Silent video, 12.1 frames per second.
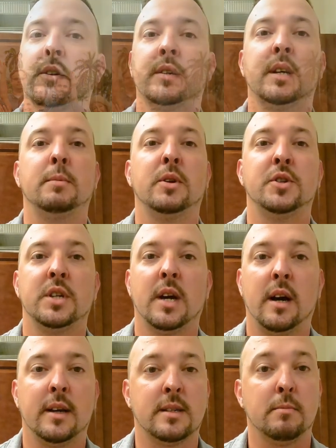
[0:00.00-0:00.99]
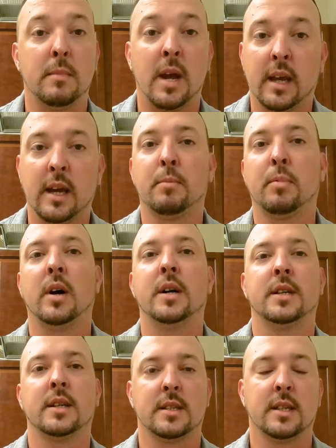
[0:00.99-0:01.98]
here at WGI to make a
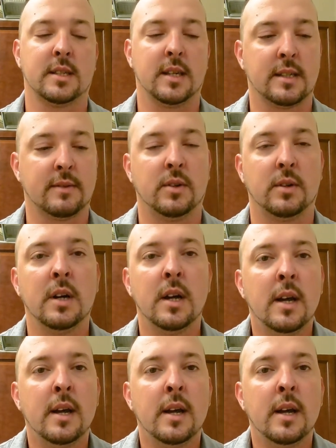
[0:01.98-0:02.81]
project successful.